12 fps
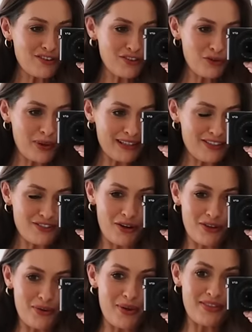just to quickly show
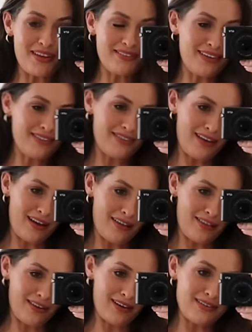you, this is the
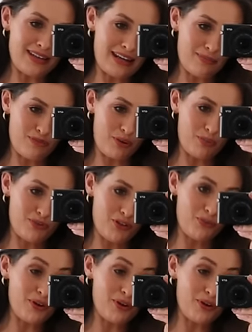other denim jumpsuit,